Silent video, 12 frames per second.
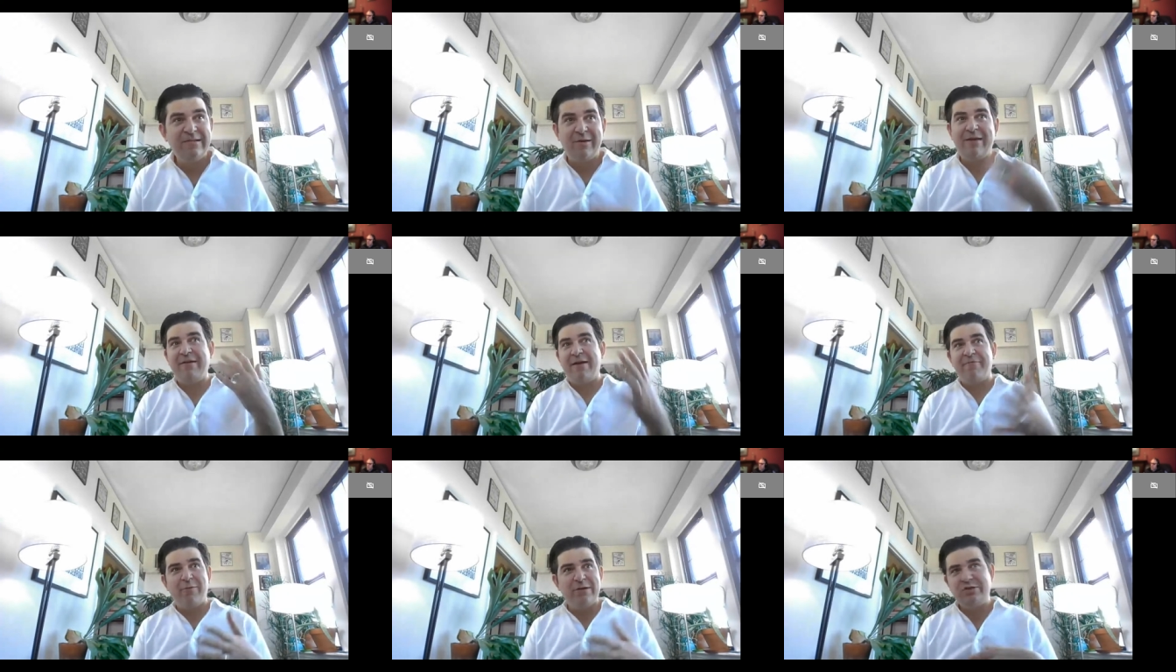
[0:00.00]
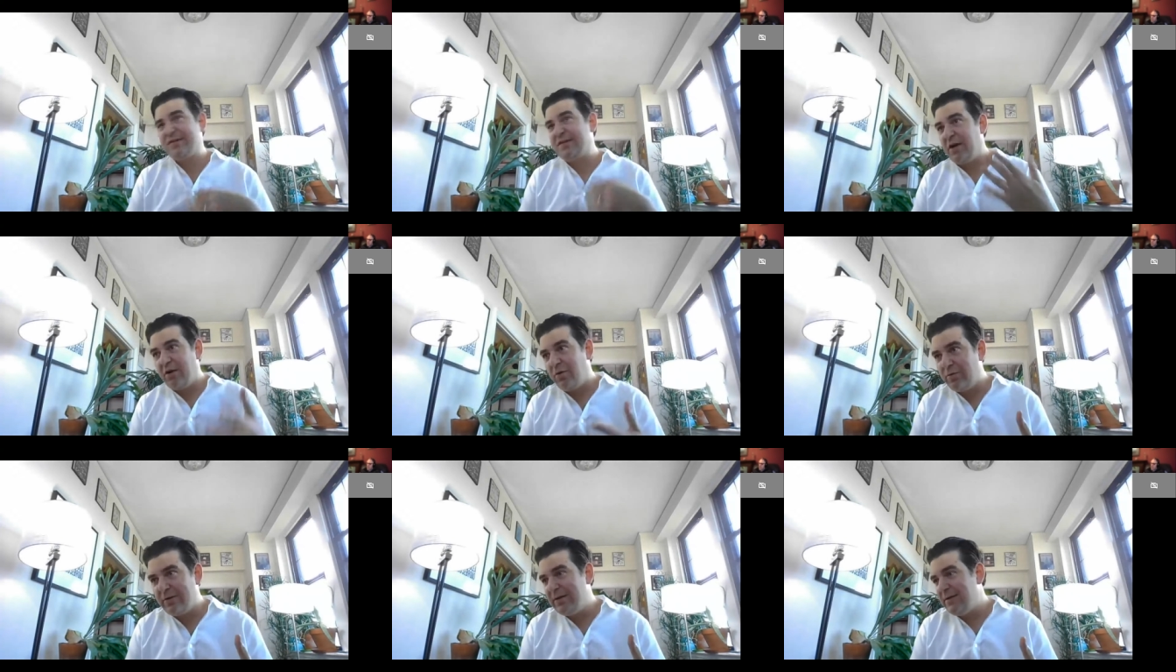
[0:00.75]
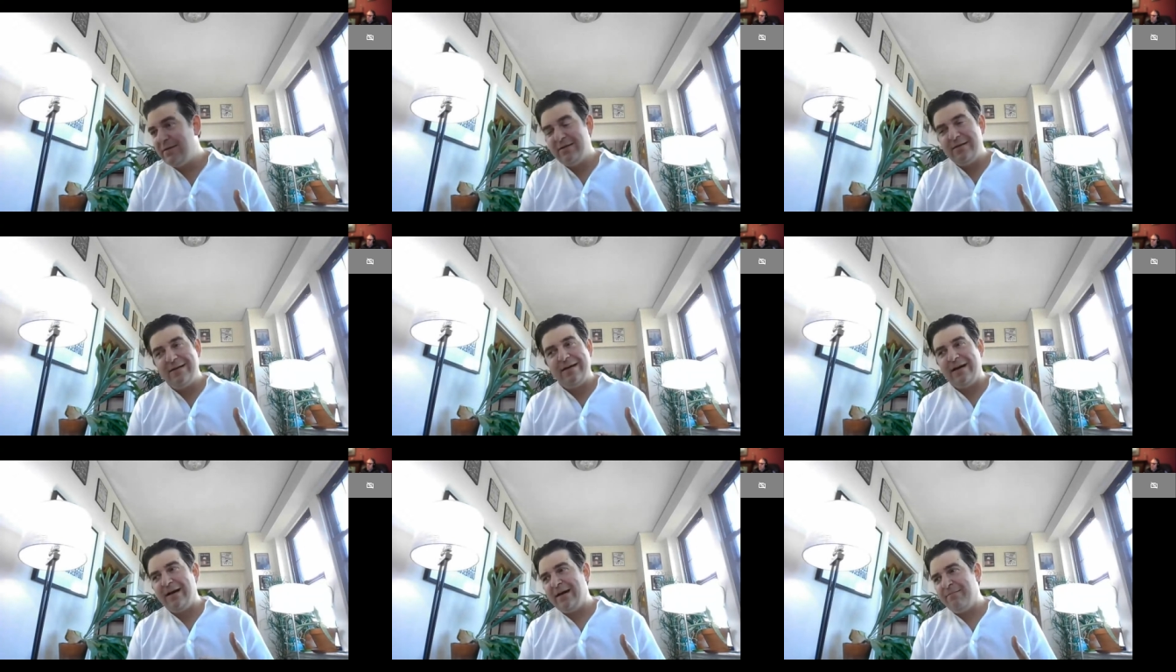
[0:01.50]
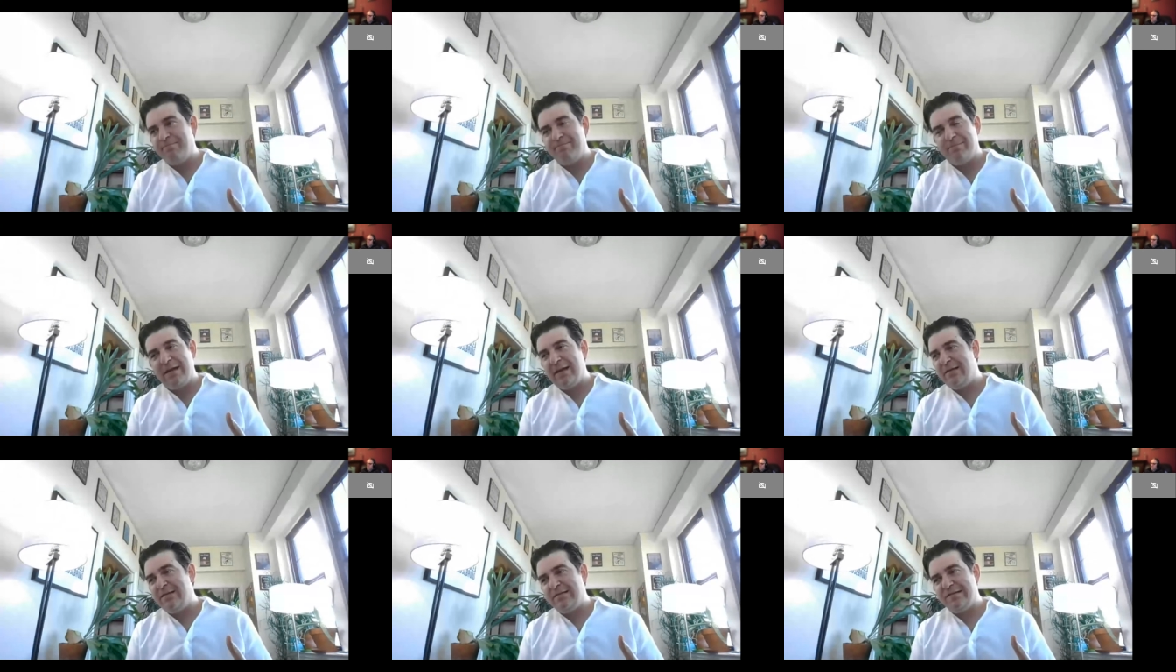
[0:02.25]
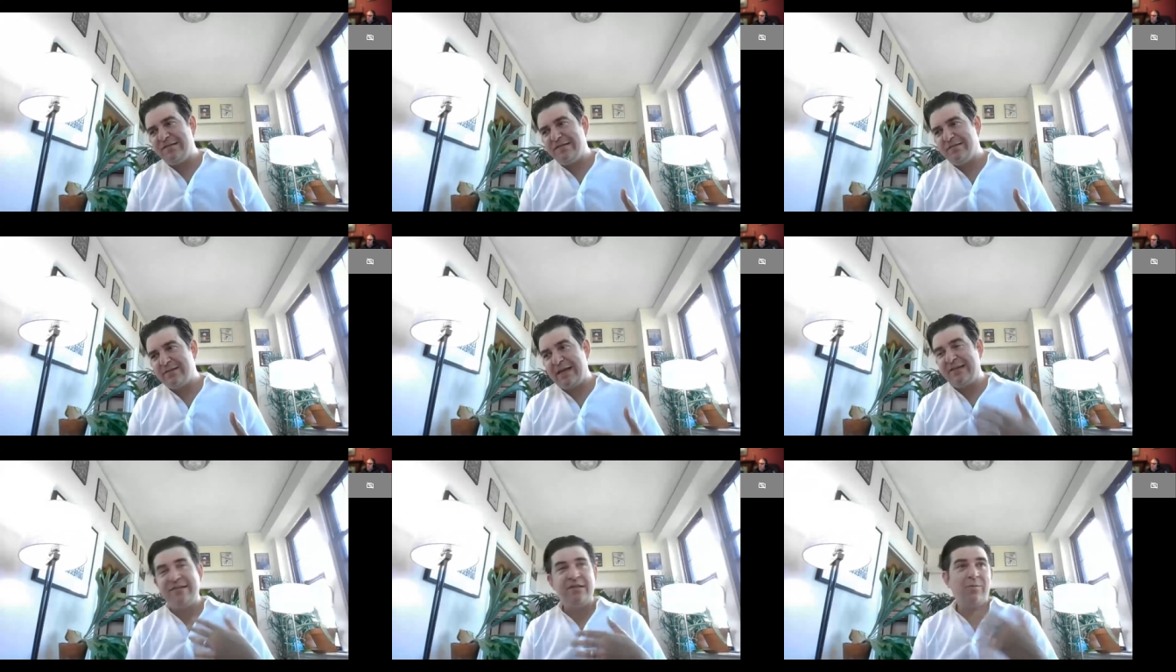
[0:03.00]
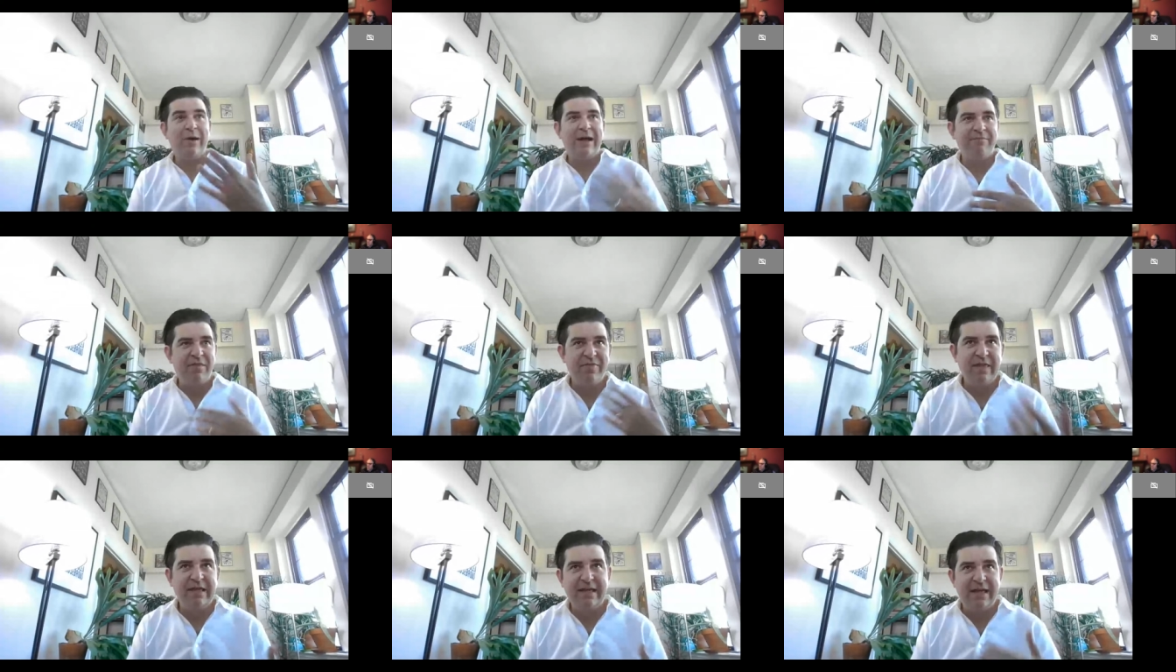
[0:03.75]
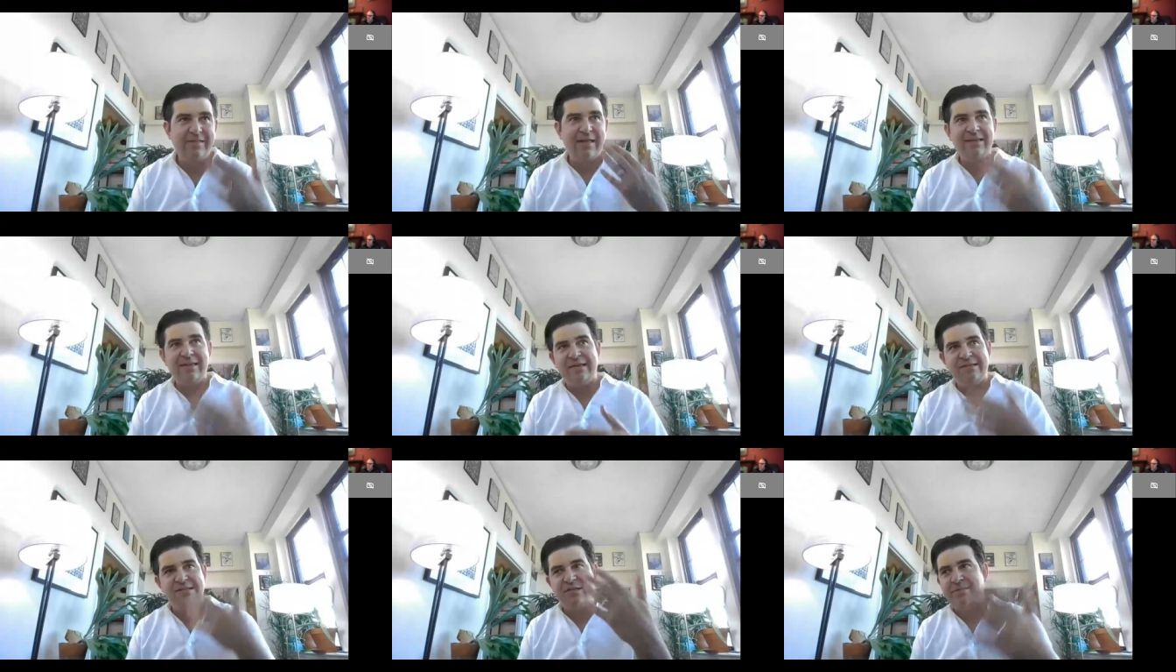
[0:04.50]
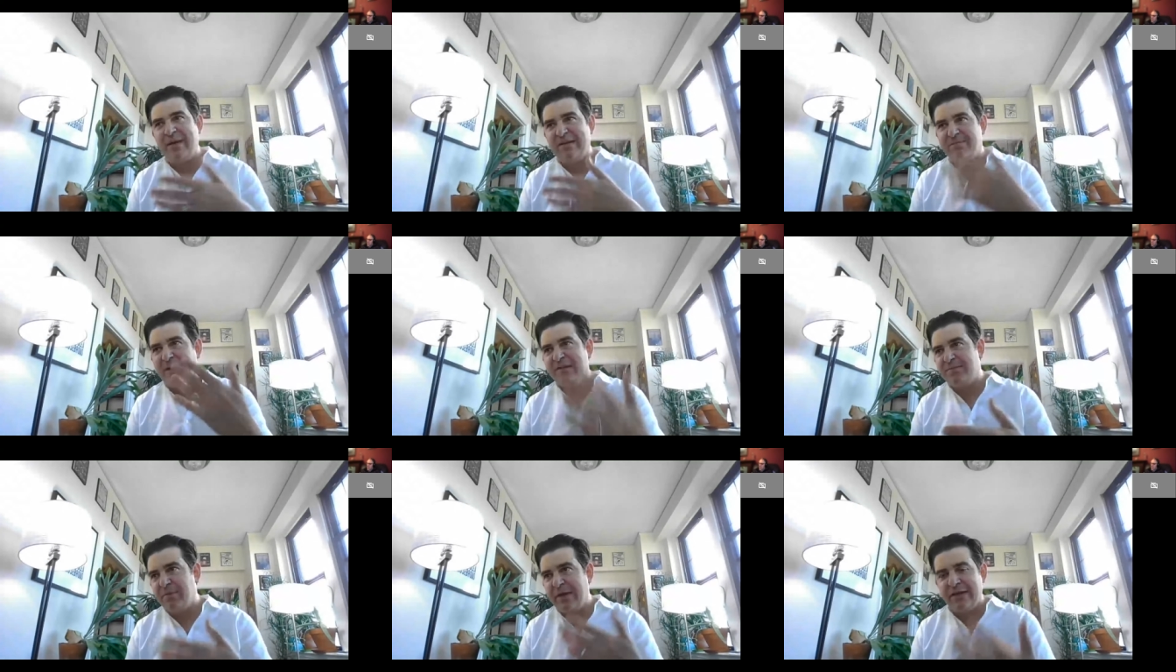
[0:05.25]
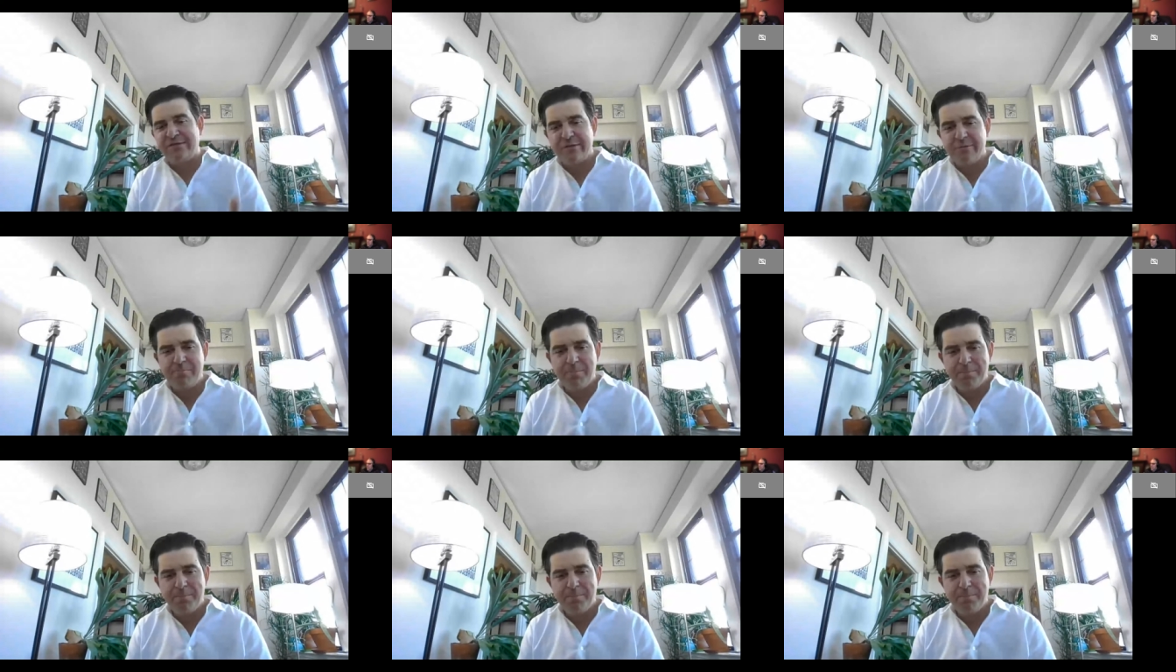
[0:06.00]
So having everyone just code um, is gets in the way of the thinking that leads to the best possible answer.